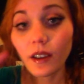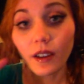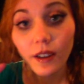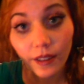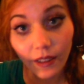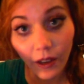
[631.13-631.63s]

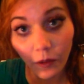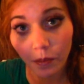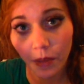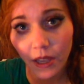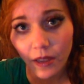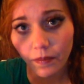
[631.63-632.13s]
Now me,
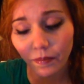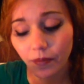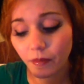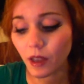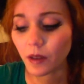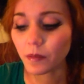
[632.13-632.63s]

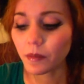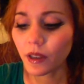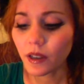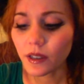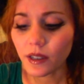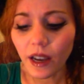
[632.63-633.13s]

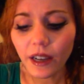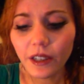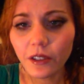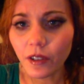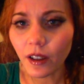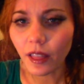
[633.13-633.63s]
because I do
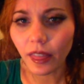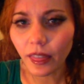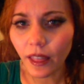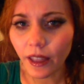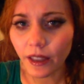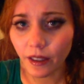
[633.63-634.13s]
not
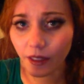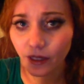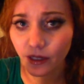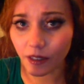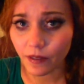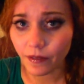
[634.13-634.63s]
like
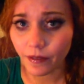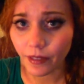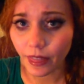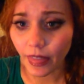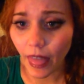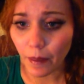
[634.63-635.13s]
this
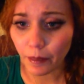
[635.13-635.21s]
flap,